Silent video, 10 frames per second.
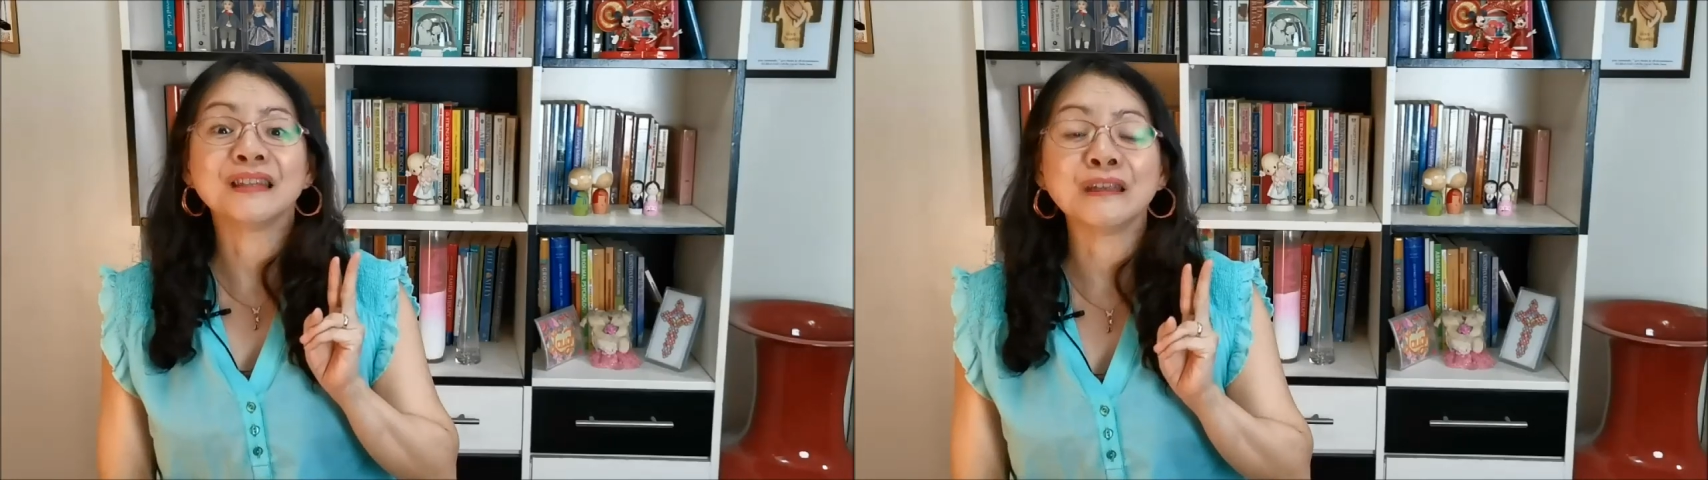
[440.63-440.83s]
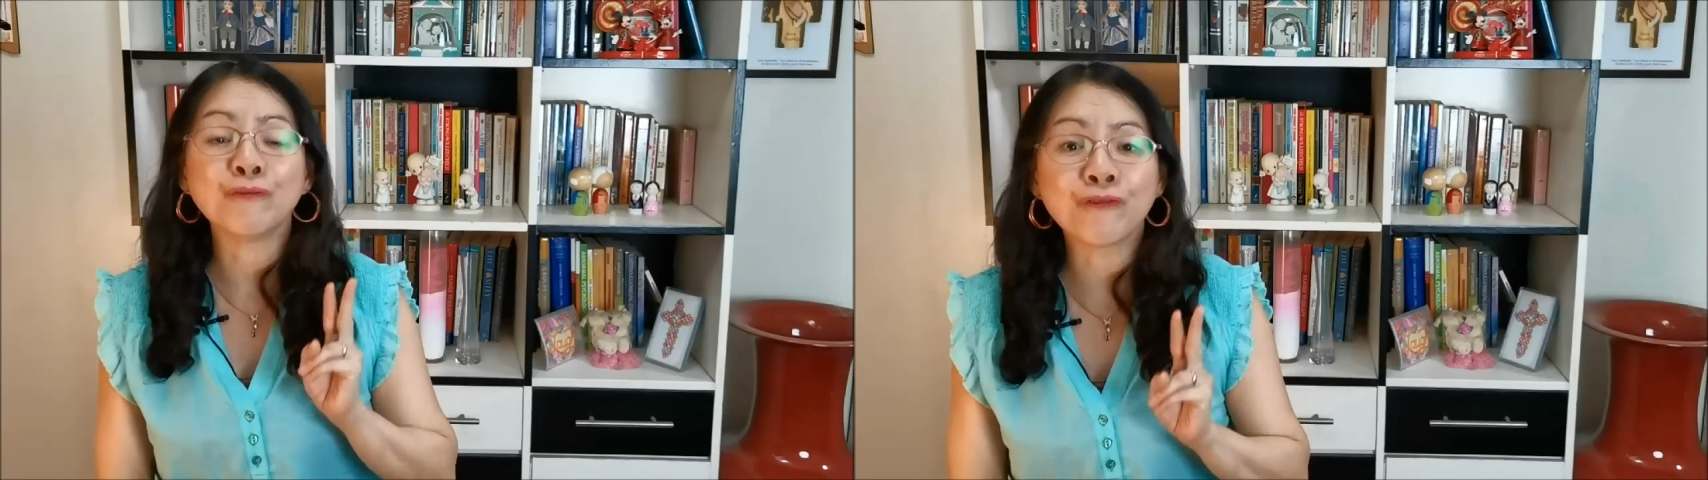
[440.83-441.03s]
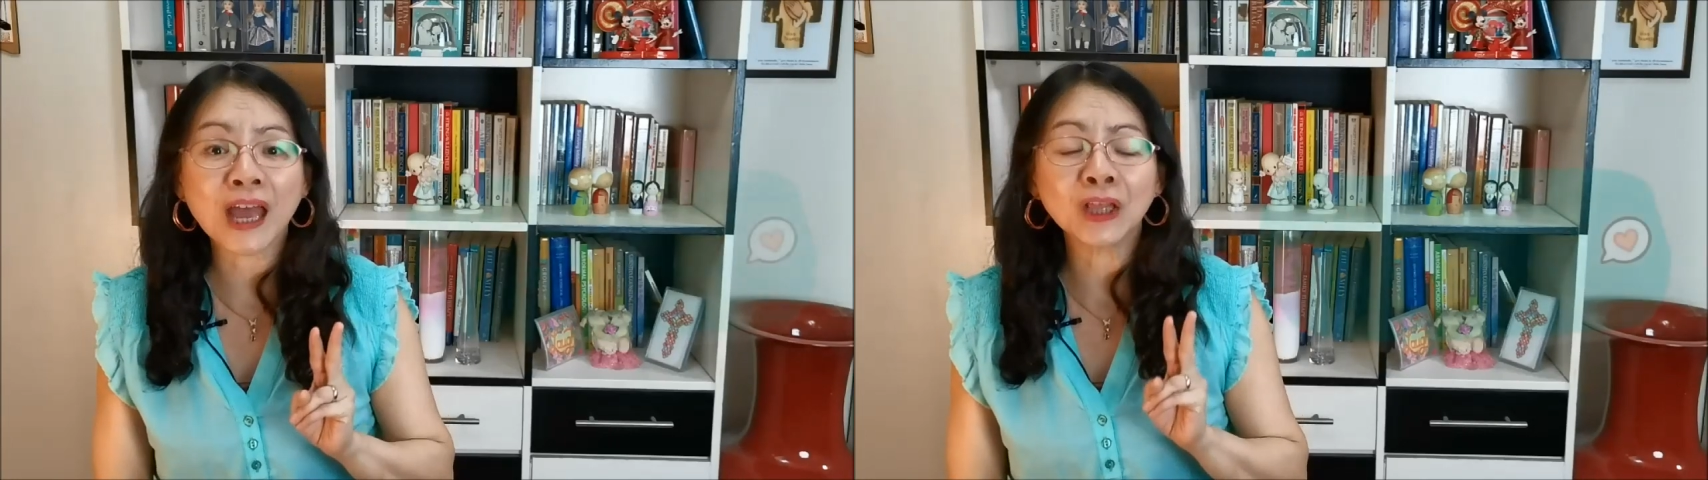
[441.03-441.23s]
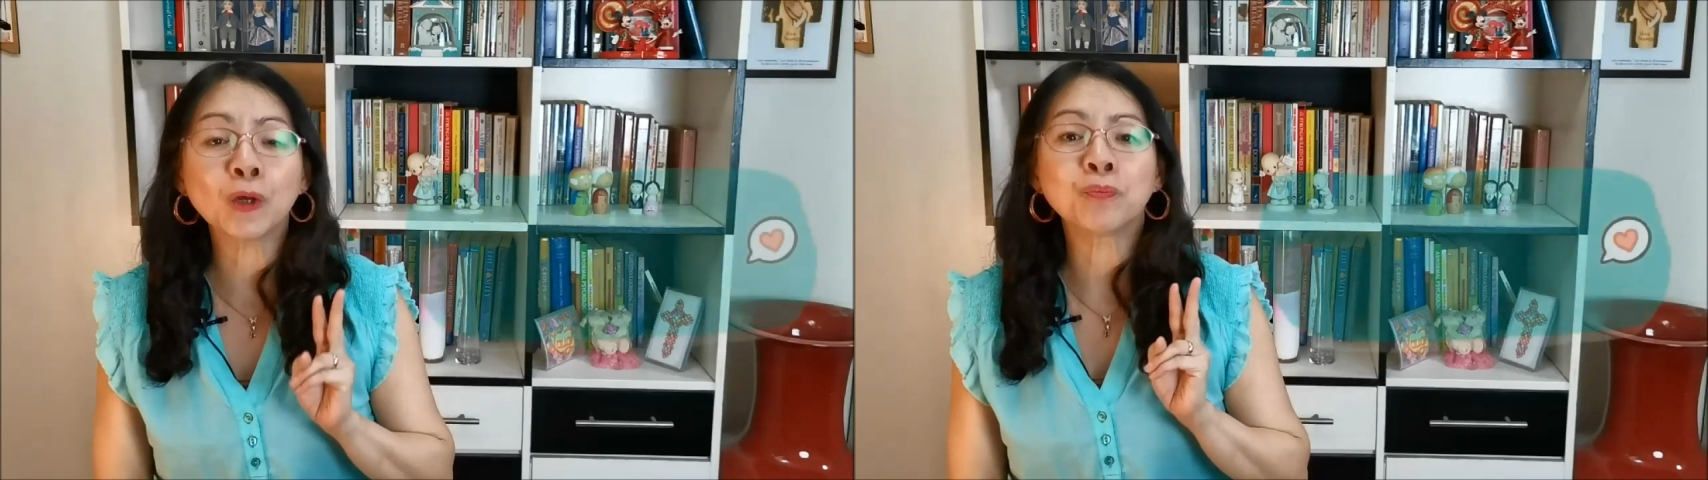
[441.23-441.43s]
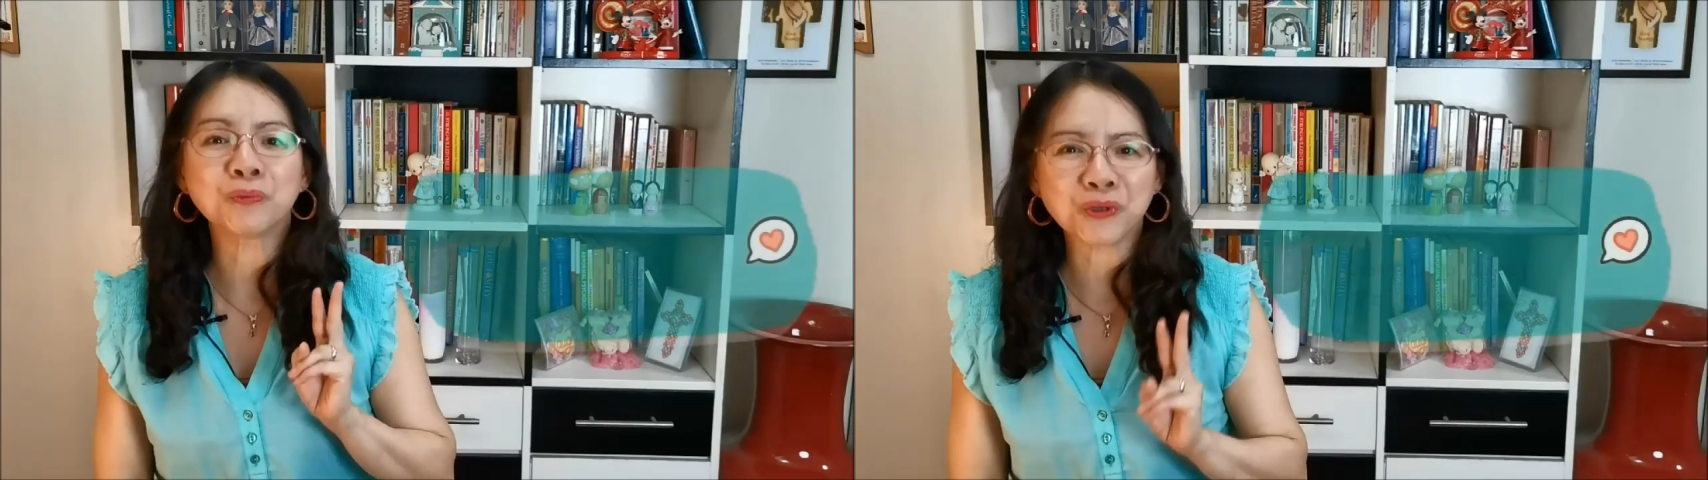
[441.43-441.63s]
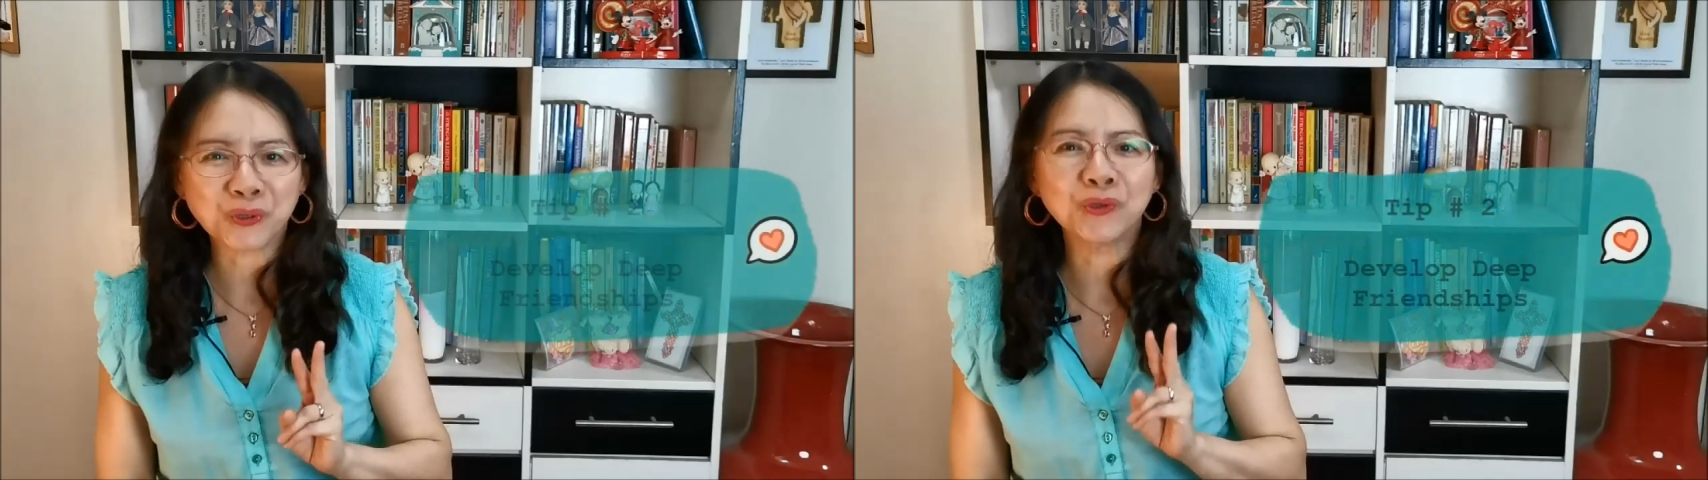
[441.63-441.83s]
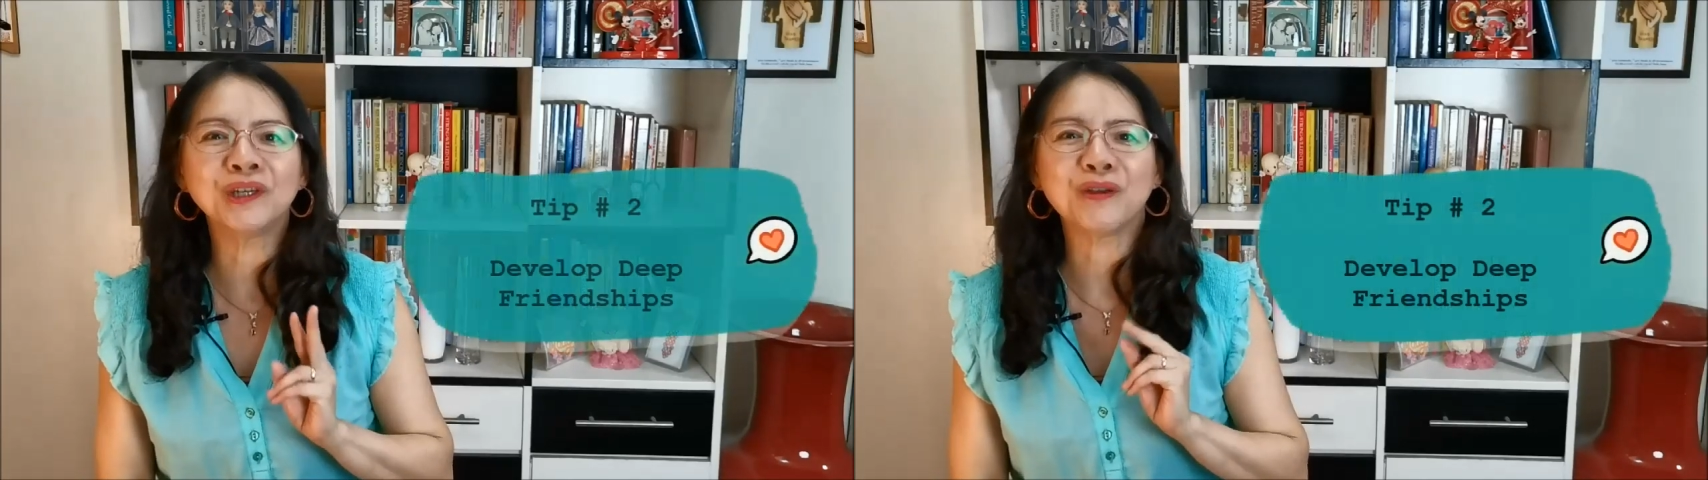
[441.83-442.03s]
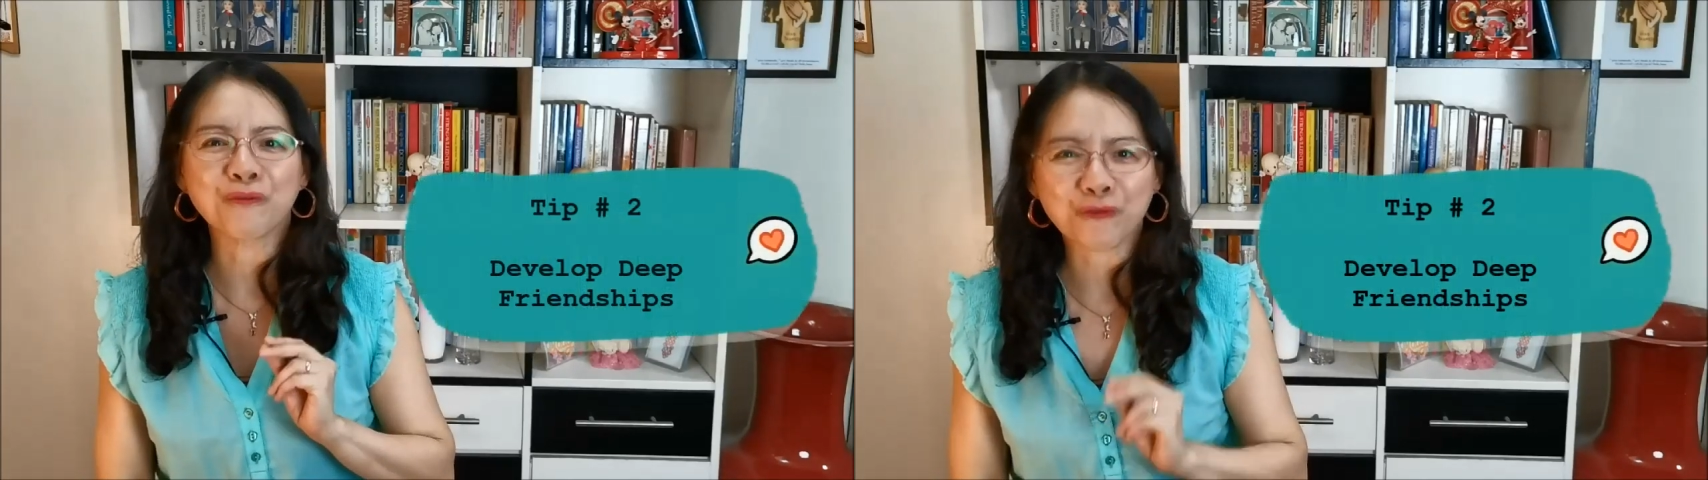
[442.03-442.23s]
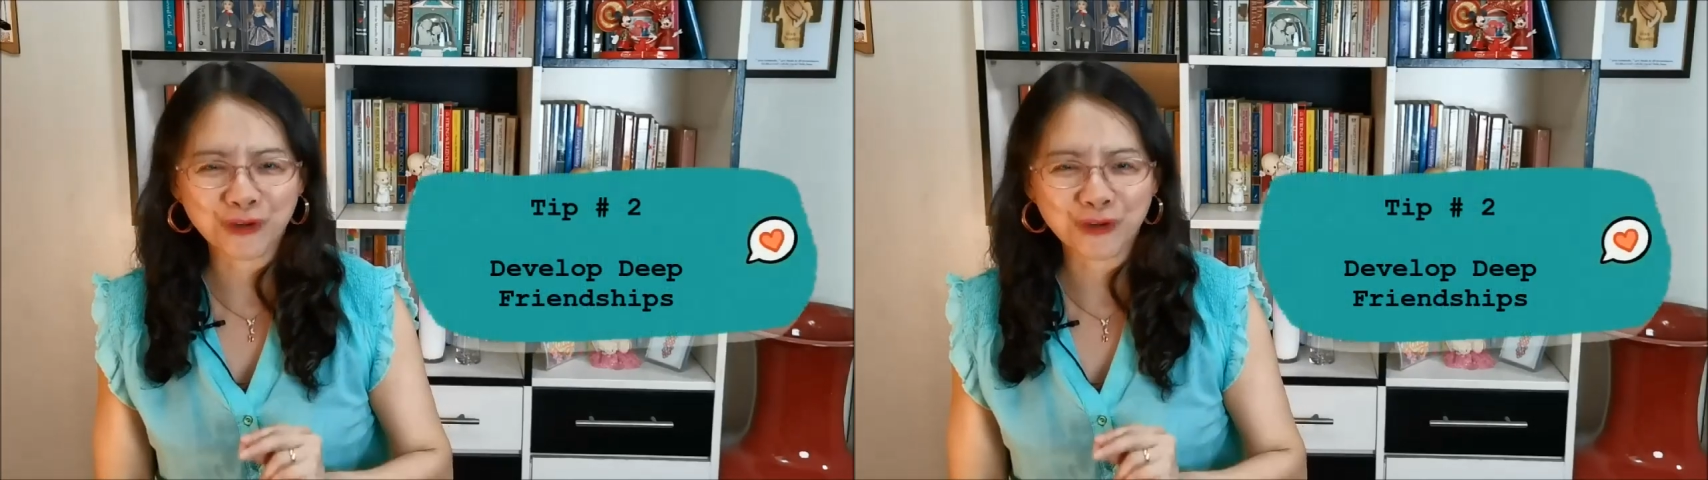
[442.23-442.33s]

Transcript: develop good